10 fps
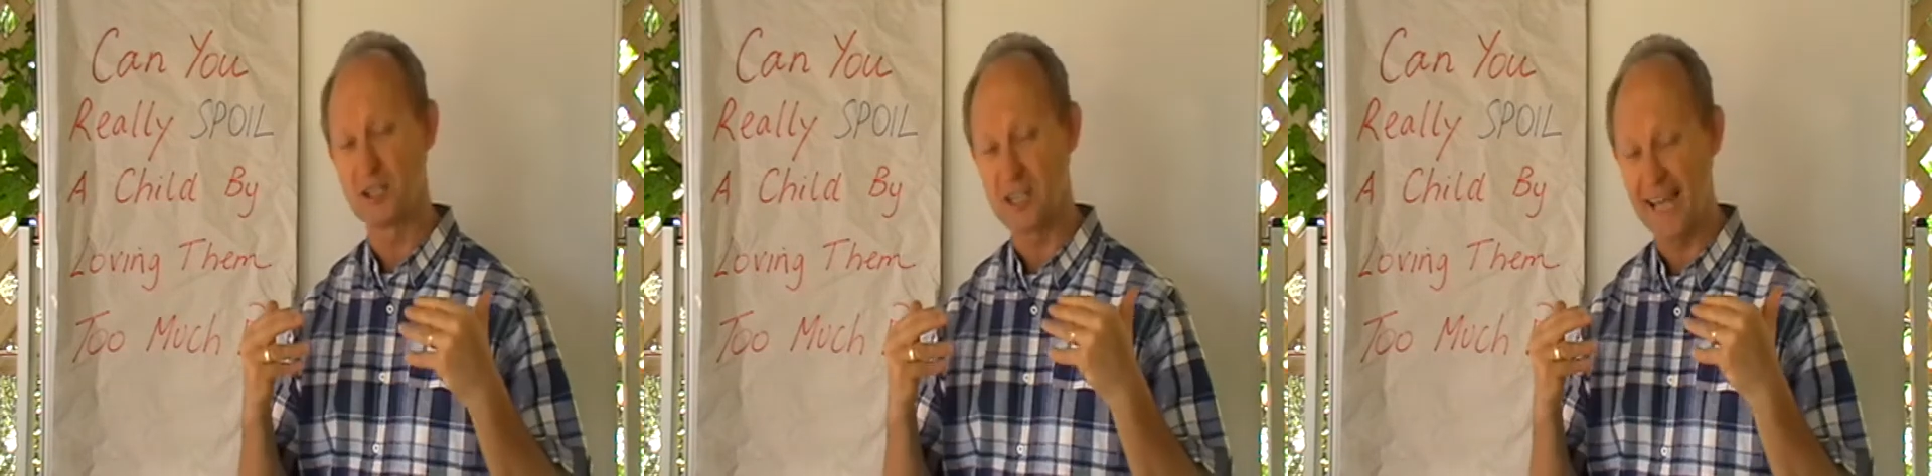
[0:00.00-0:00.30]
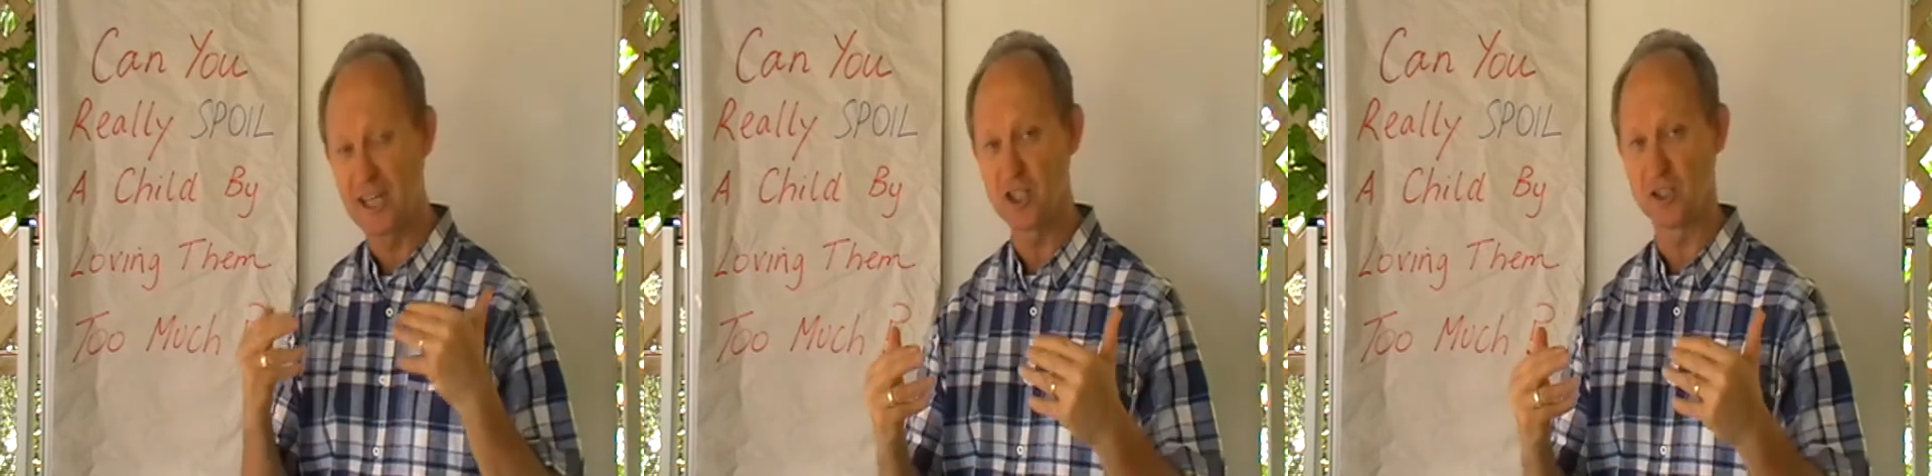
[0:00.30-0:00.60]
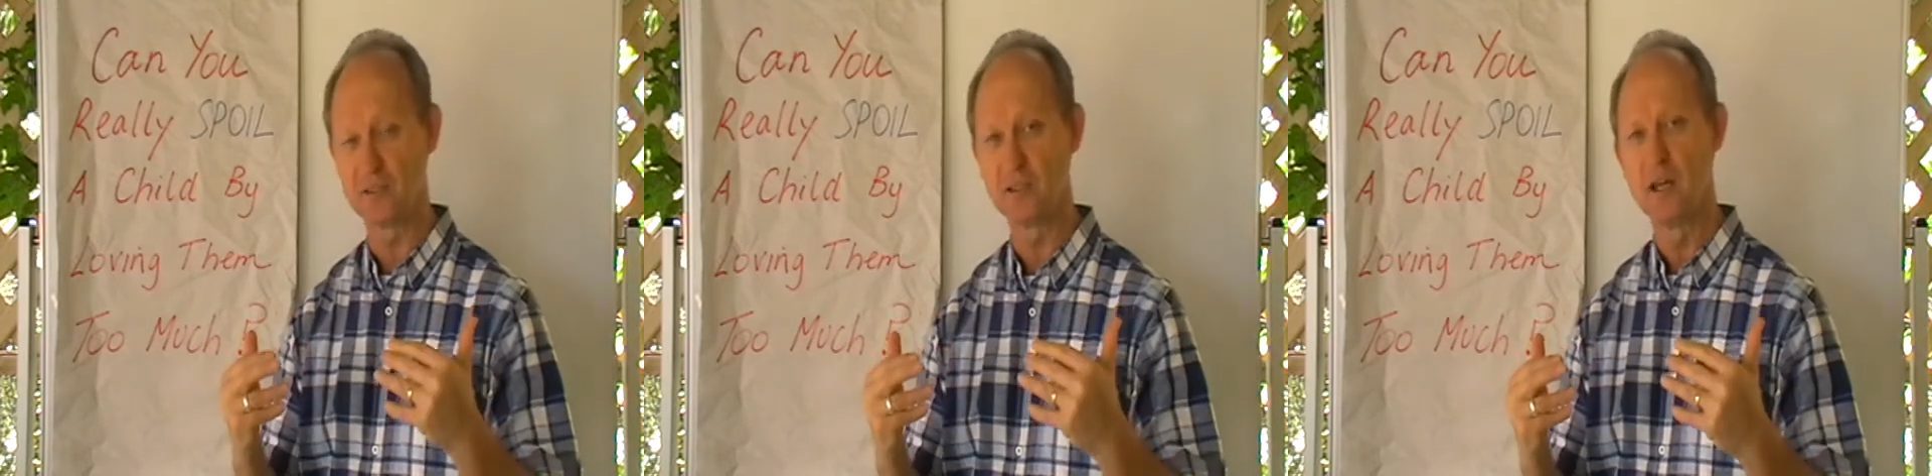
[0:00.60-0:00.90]

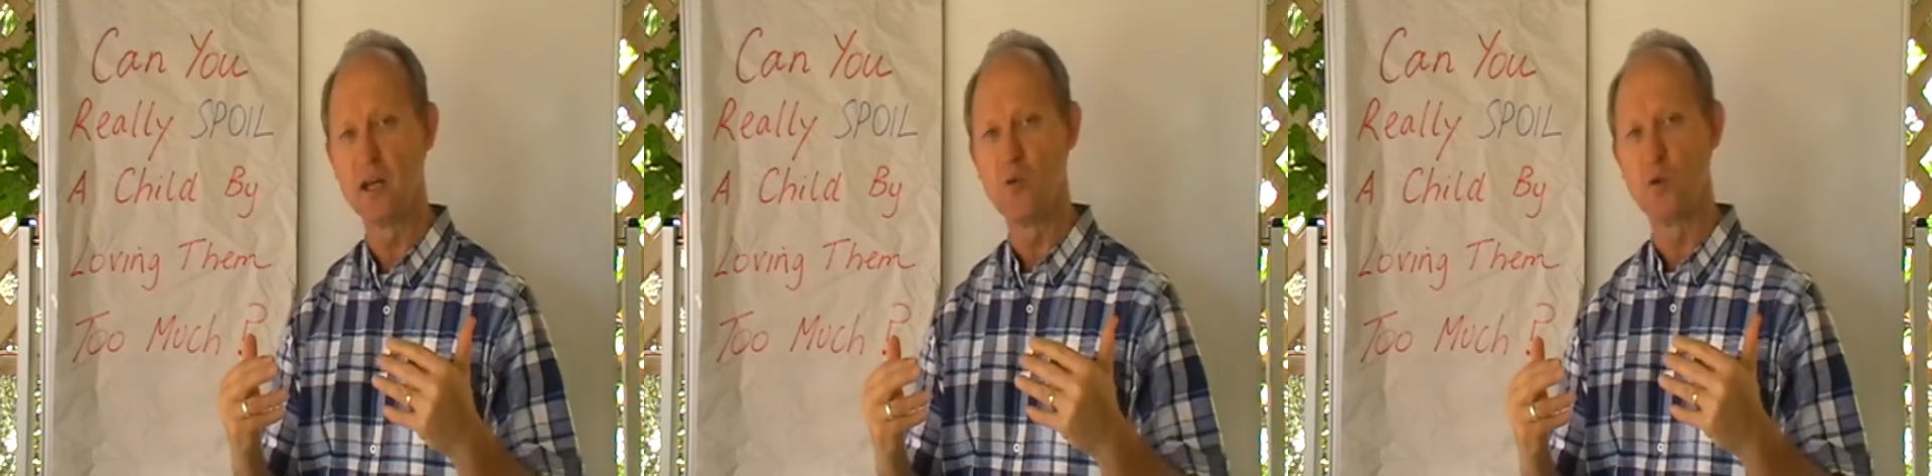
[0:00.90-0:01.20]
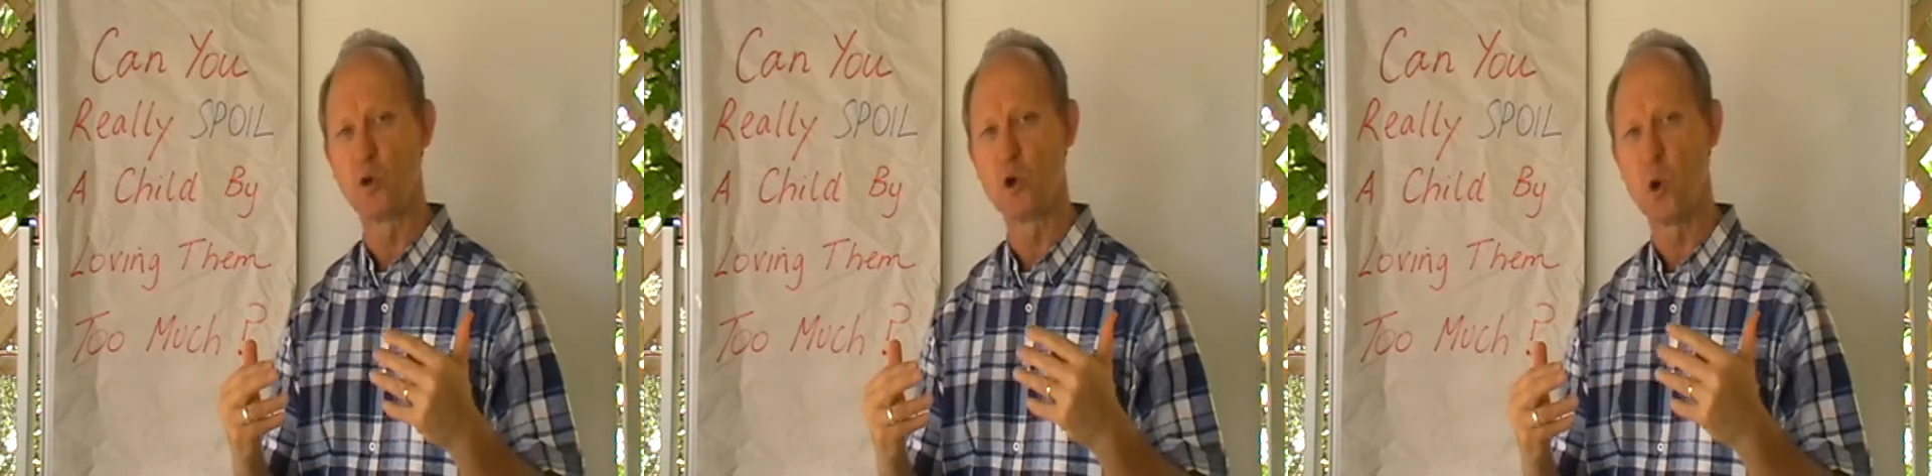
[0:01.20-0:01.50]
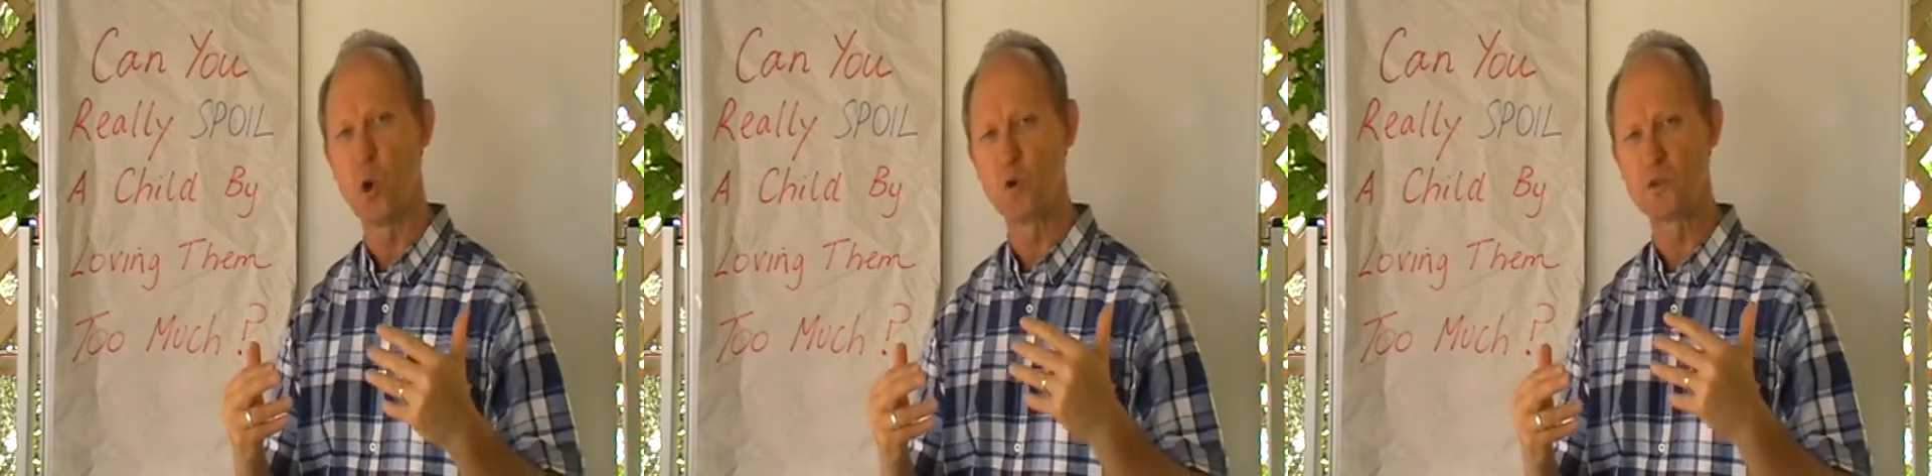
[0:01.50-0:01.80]
attention will
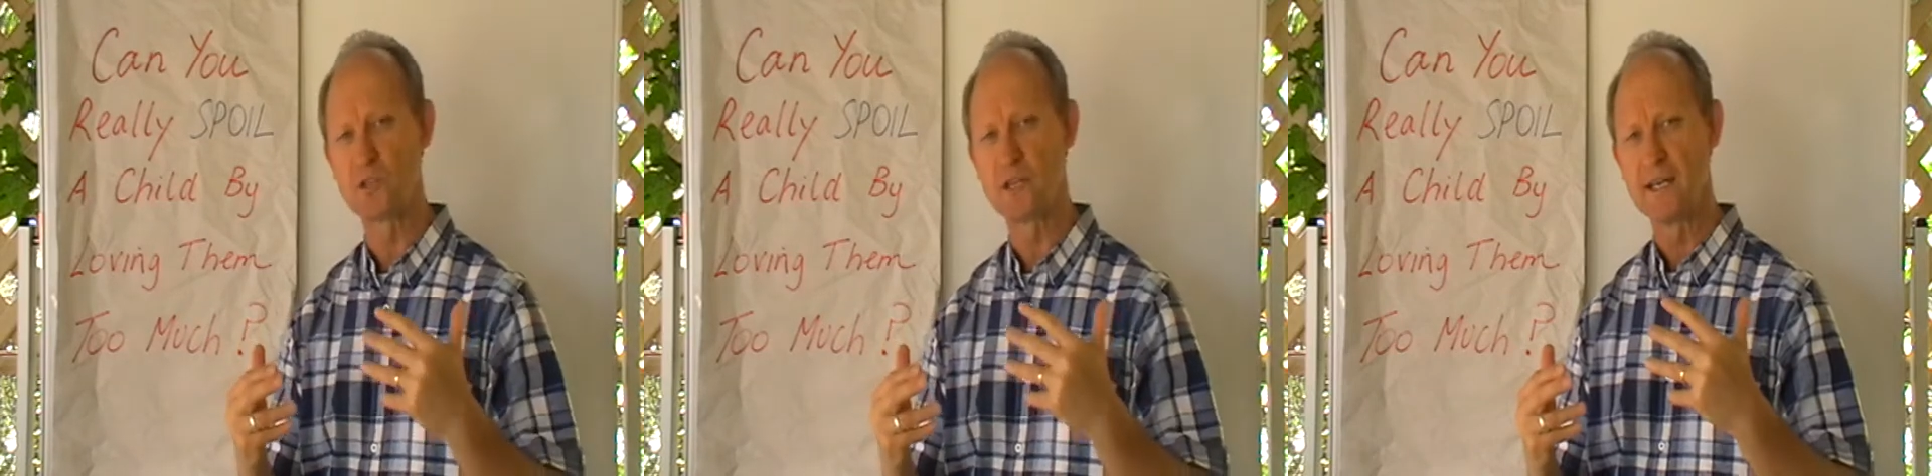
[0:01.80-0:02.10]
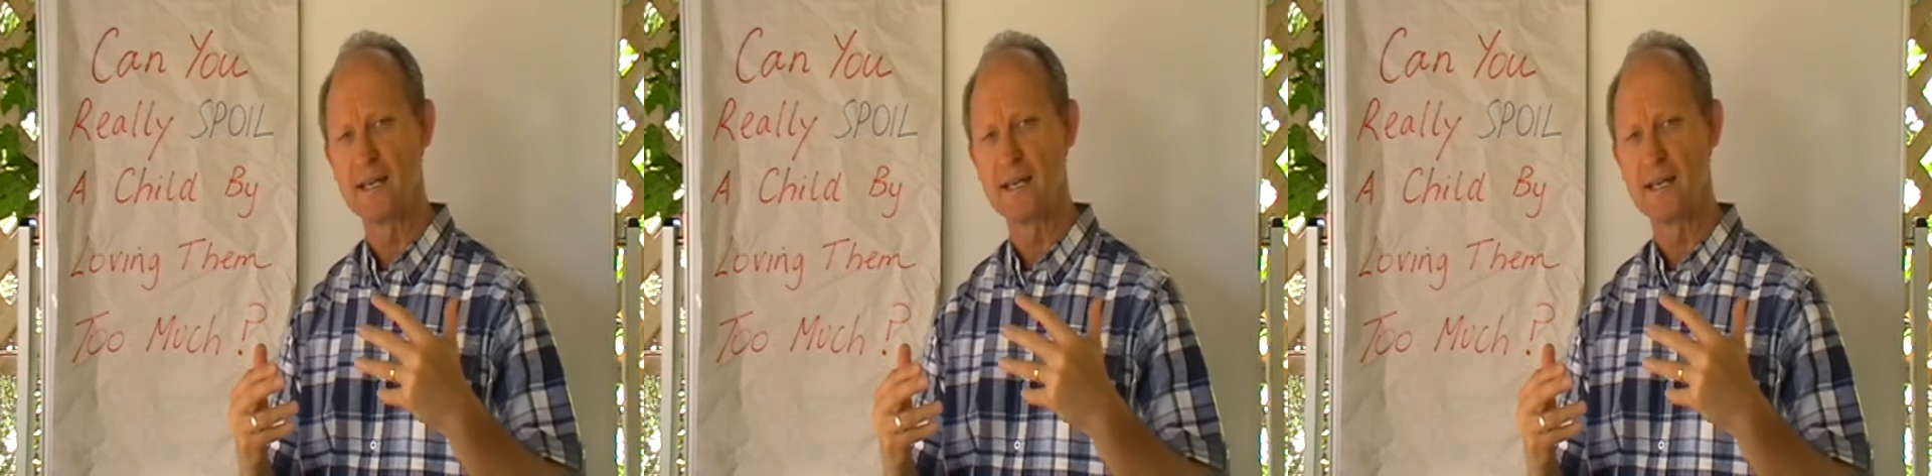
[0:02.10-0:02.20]
cause,